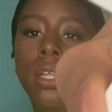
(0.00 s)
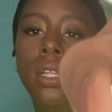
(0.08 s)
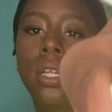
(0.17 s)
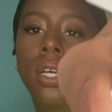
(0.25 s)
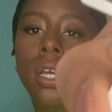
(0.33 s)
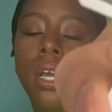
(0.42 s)

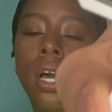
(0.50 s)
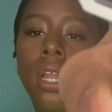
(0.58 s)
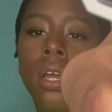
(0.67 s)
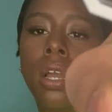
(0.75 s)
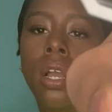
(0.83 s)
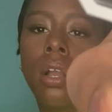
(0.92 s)
looking
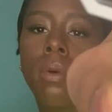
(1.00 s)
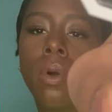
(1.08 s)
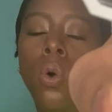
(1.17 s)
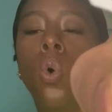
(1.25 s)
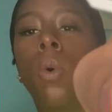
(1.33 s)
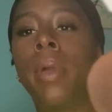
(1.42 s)
color, with
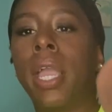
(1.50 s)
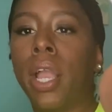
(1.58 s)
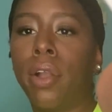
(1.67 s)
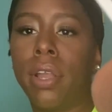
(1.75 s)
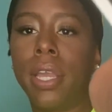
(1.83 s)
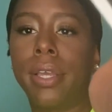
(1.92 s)
cool
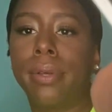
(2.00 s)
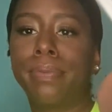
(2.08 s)
berry.